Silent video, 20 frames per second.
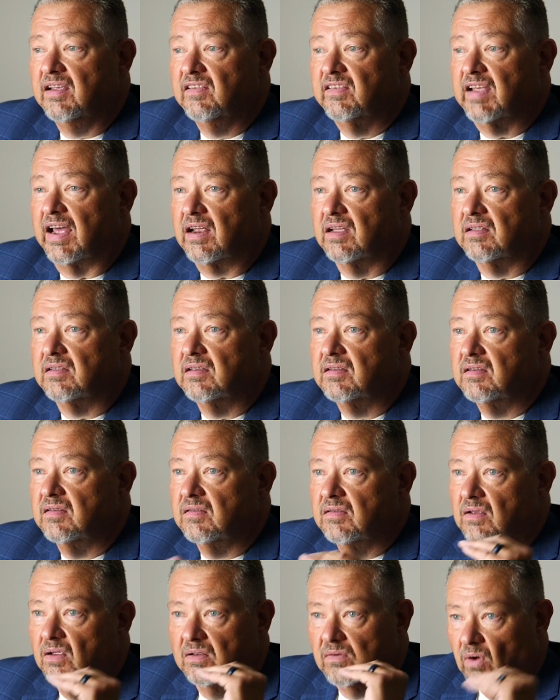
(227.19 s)
Is that an
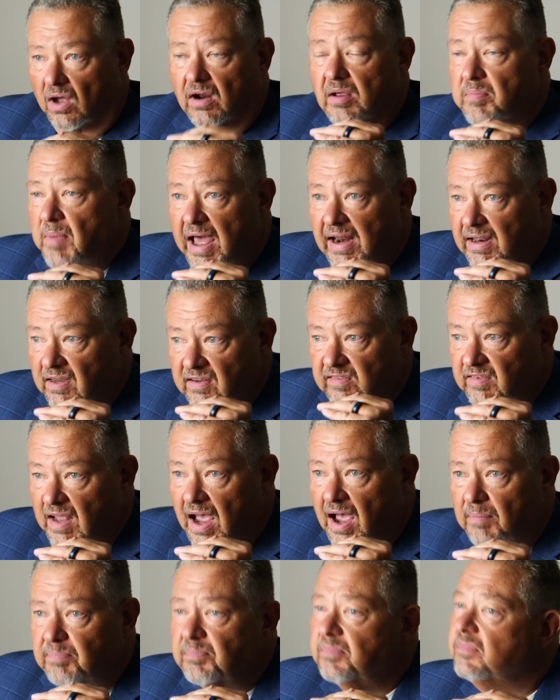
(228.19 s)
automatic
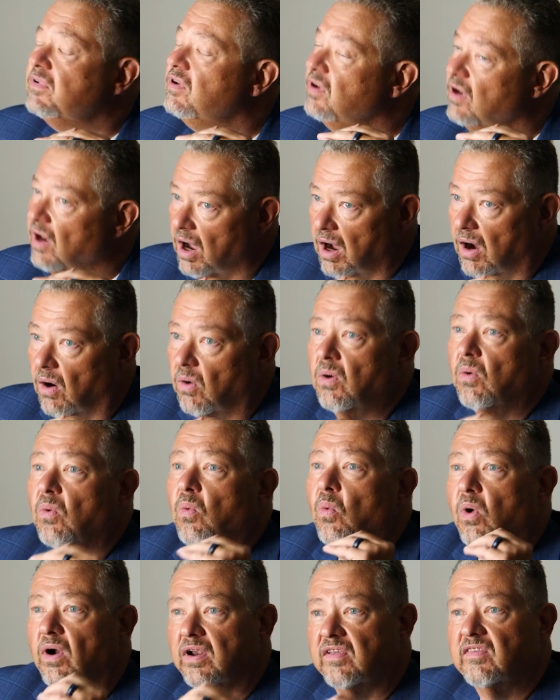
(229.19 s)
stop? No.
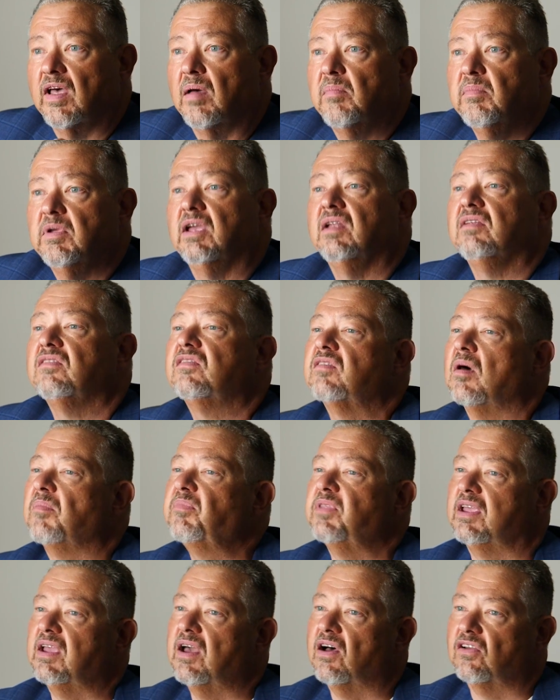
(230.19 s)
What does that mean?
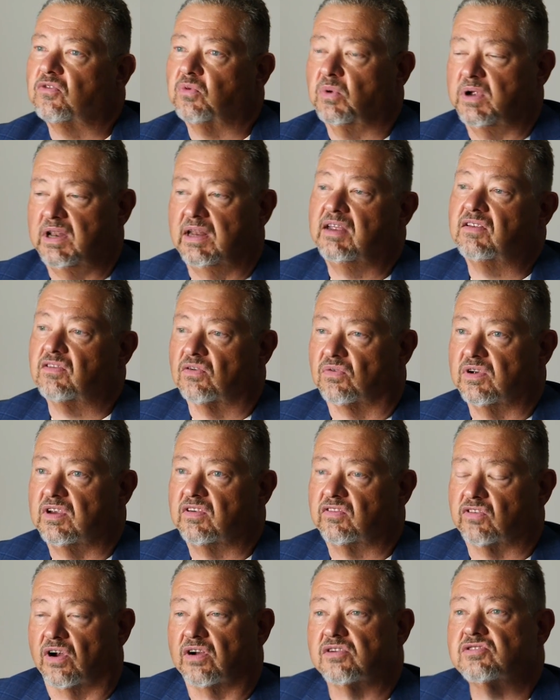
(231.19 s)
Something else we need to
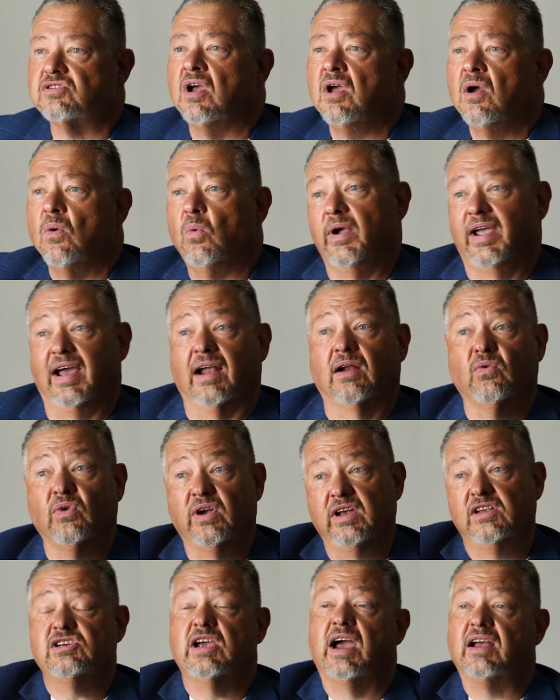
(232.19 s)
research. We got to
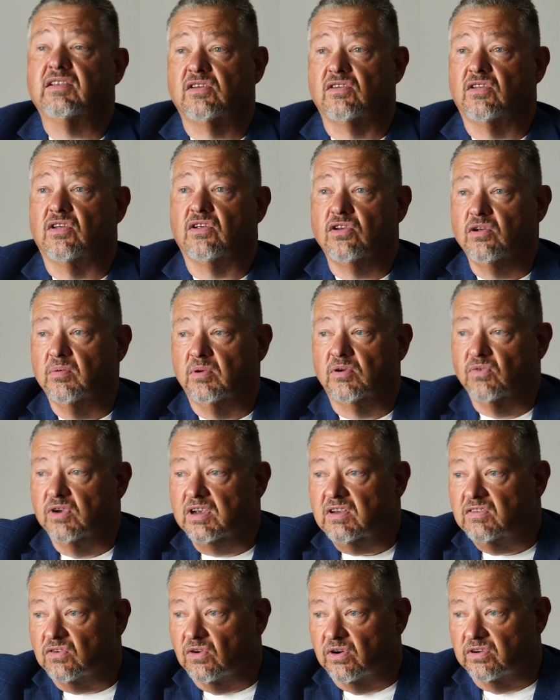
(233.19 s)
reach out to the human
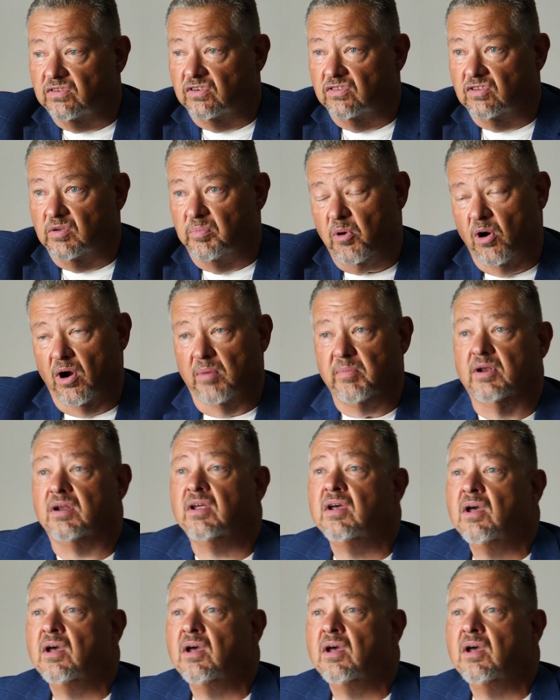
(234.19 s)
resources department.